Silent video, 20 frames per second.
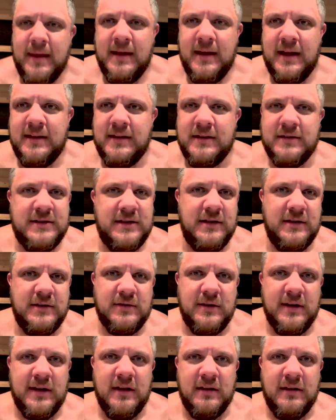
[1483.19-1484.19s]
a
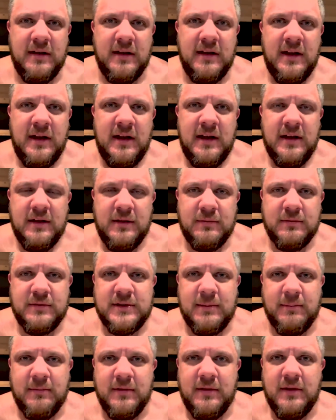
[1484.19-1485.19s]
disease or anything. You know, it's
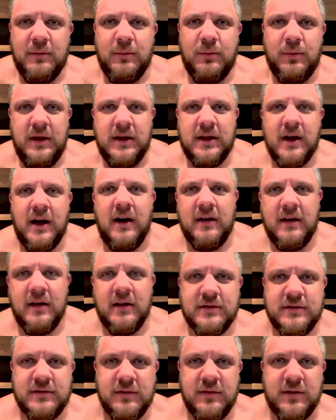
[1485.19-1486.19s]
something that we can't
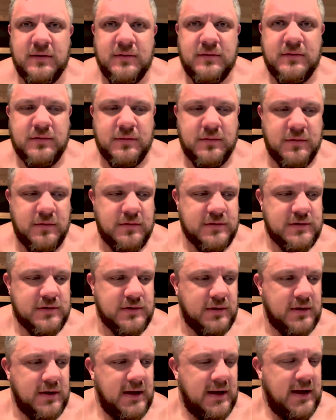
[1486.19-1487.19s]
actually control.
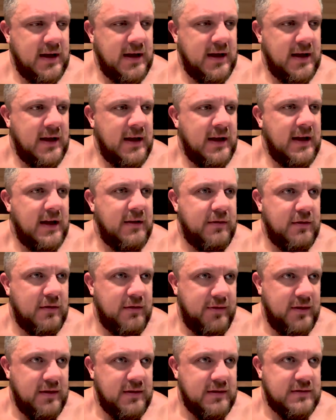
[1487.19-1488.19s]
So if you're
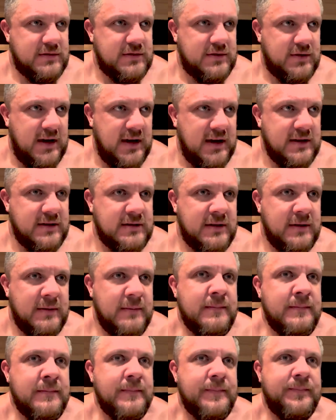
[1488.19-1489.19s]
feeling stressed,
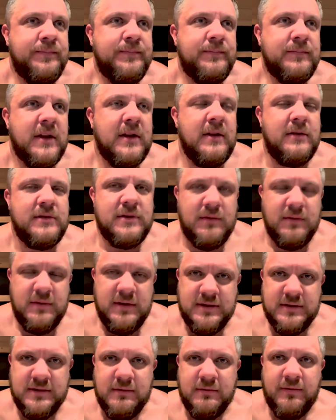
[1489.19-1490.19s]
there's a
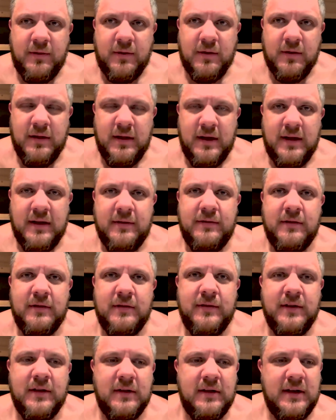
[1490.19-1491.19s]
reason for that. If you're
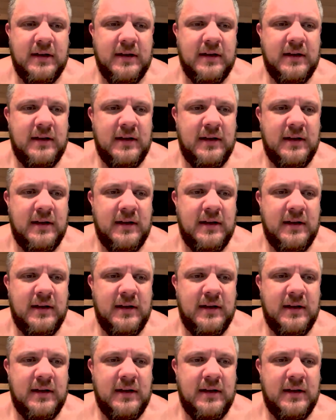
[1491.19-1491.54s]
feeling,